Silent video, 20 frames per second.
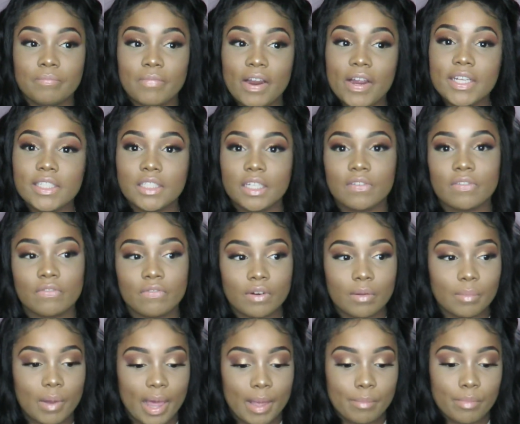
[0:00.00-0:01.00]
Very different
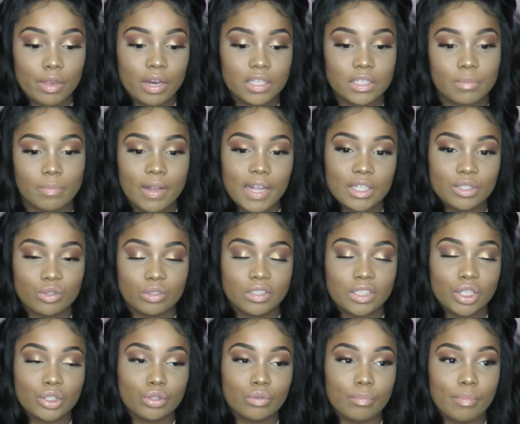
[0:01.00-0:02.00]
from like beauty supply
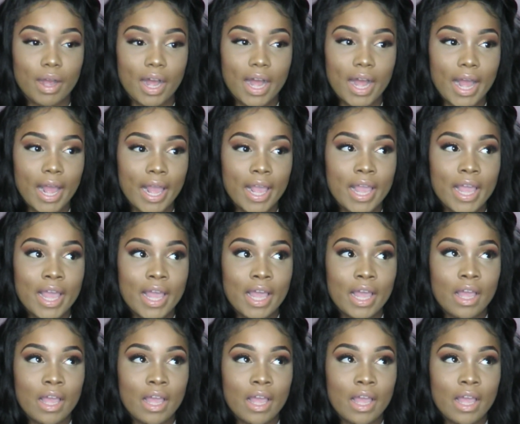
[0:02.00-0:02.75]
stores that you buy